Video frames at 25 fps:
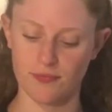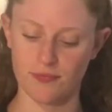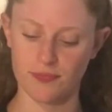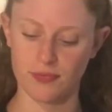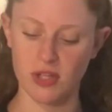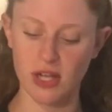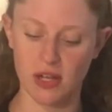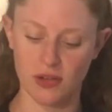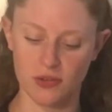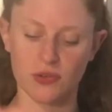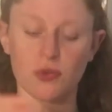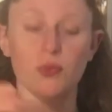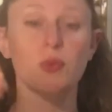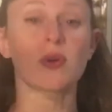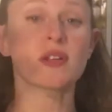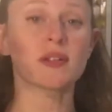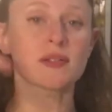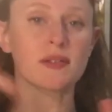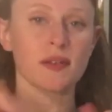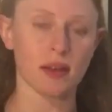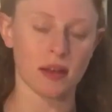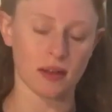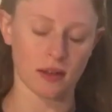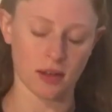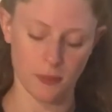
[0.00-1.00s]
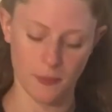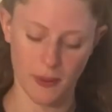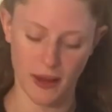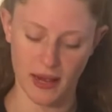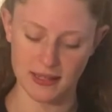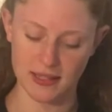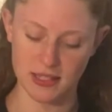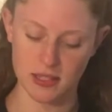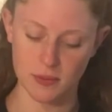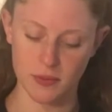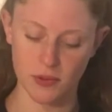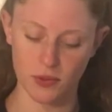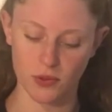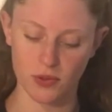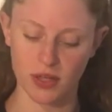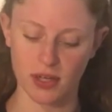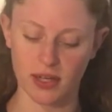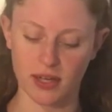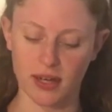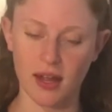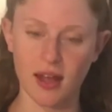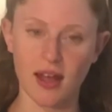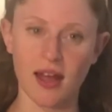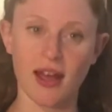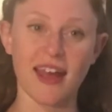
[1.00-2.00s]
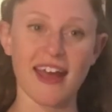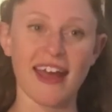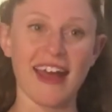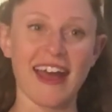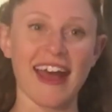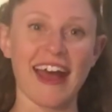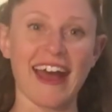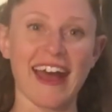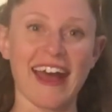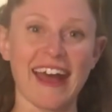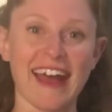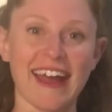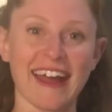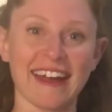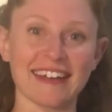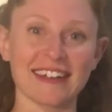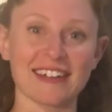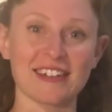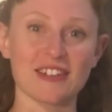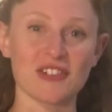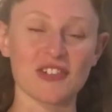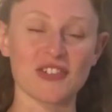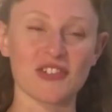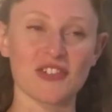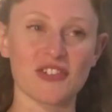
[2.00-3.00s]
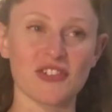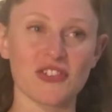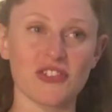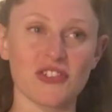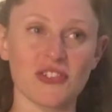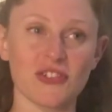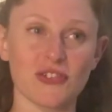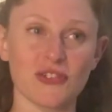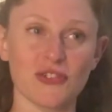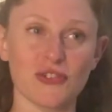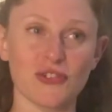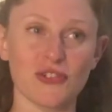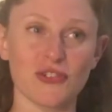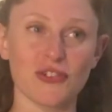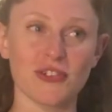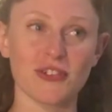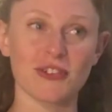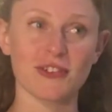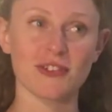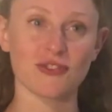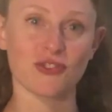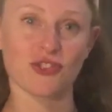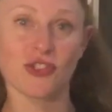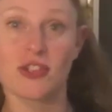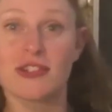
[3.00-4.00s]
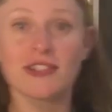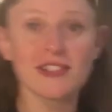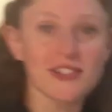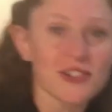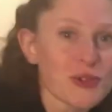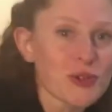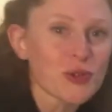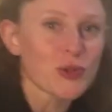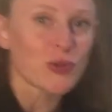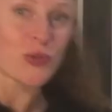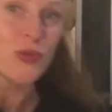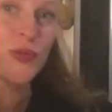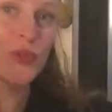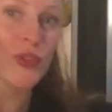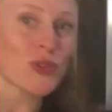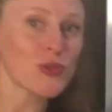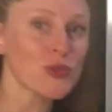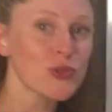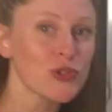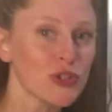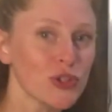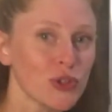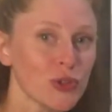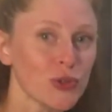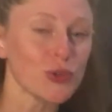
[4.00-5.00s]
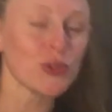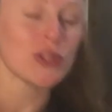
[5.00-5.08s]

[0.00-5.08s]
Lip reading: Yeah, so we sit in capacity building, and just to confuse you,